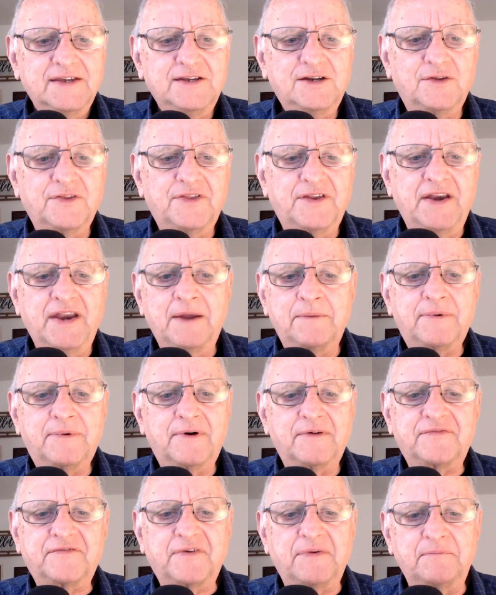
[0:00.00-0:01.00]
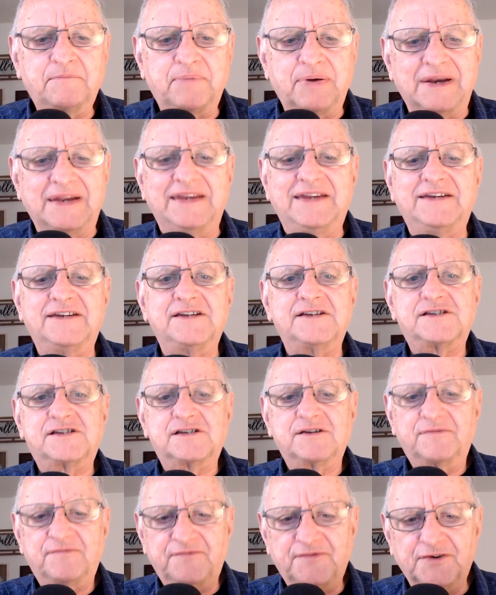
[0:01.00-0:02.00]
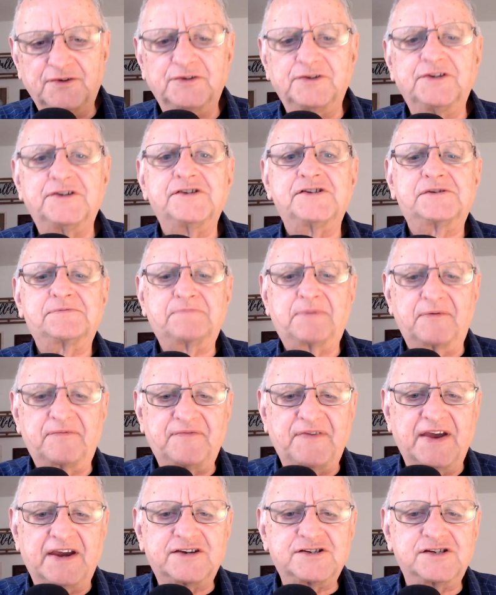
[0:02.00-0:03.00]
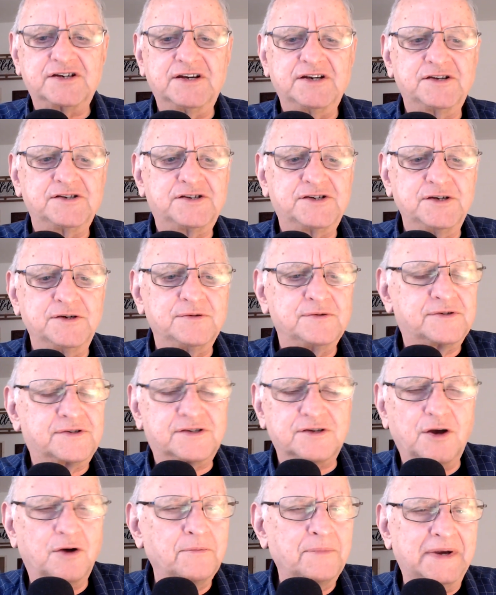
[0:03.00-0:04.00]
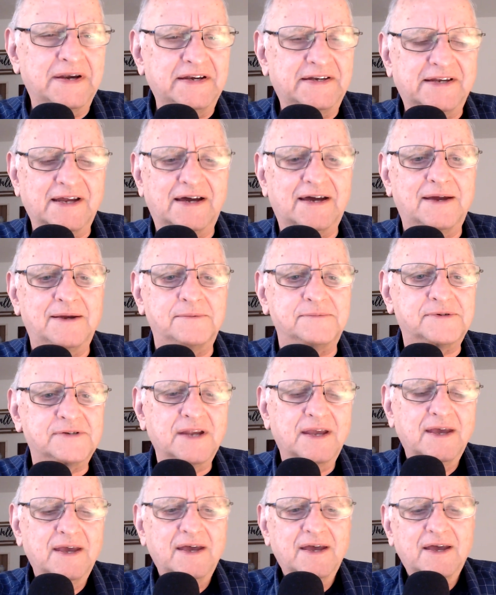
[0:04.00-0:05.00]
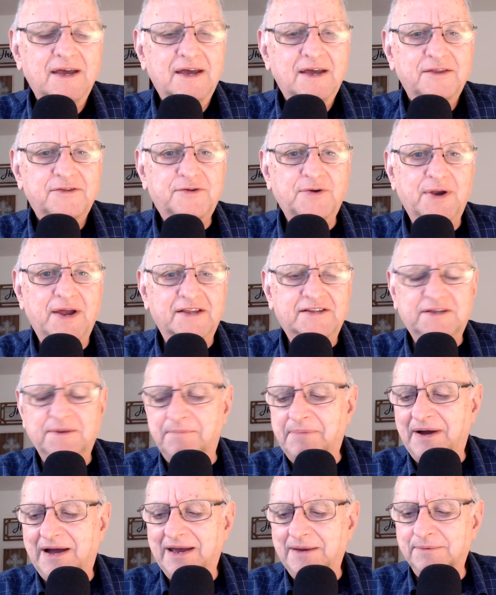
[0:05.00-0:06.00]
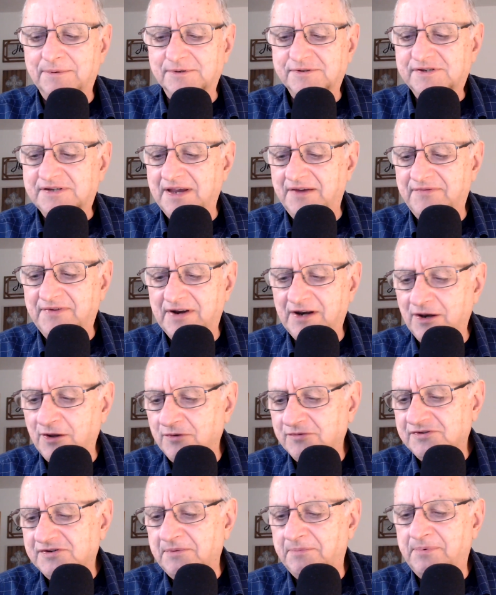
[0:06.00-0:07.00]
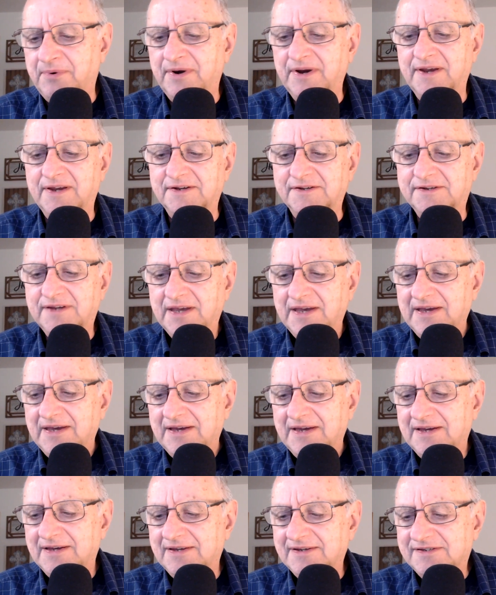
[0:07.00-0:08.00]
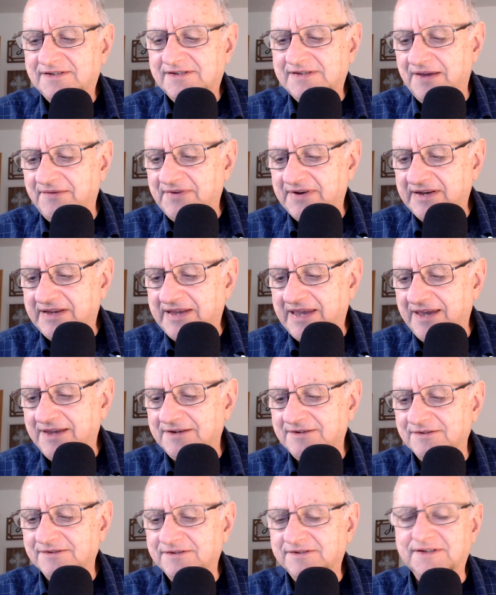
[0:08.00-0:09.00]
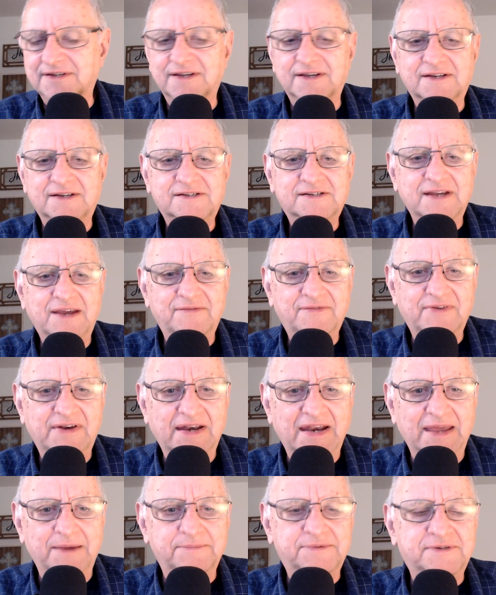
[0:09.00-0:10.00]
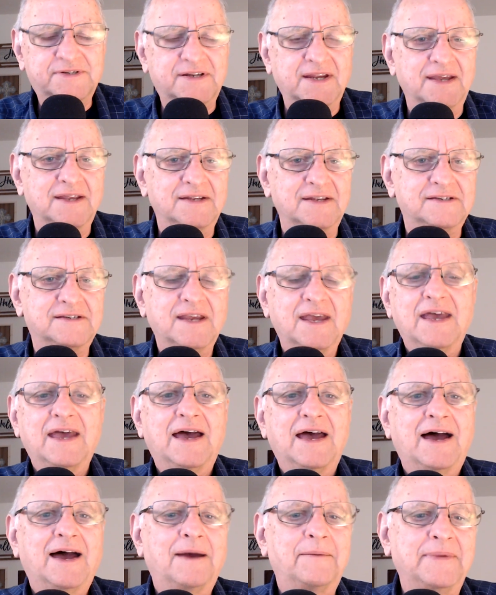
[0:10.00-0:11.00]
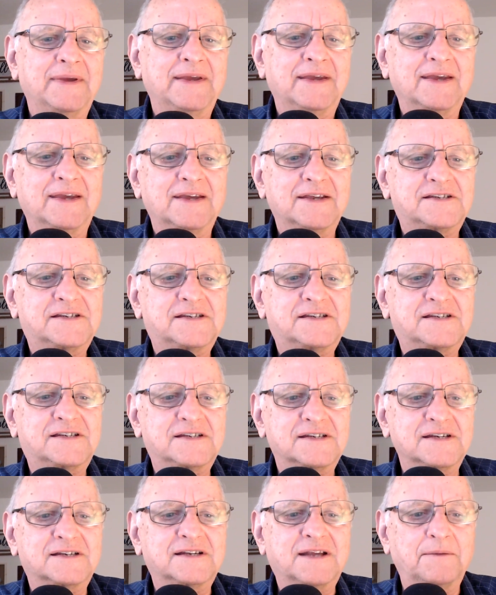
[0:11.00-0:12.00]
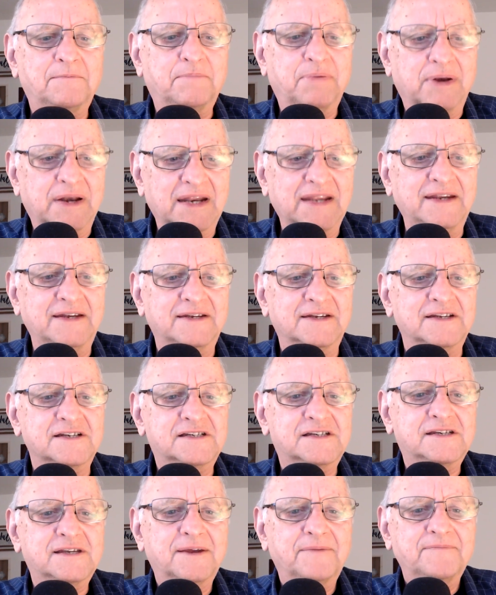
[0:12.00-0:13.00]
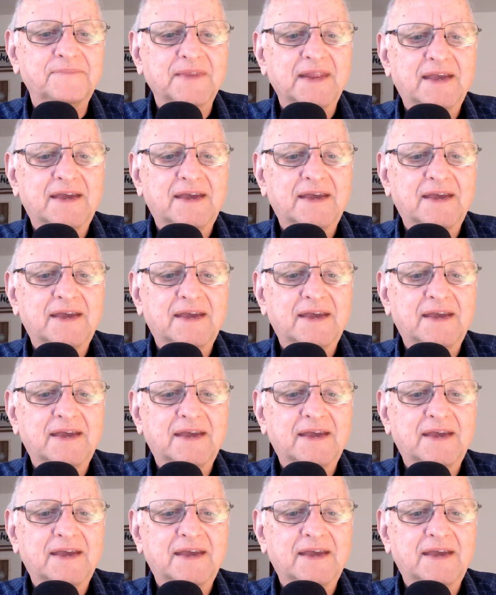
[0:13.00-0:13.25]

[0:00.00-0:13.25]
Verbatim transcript: You know, the number of completeness, fullness, perfection is used so many times throughout the Bible seven loaves of bread, uh, seven candlesticks, seven lampstands. I mean, it's completeness.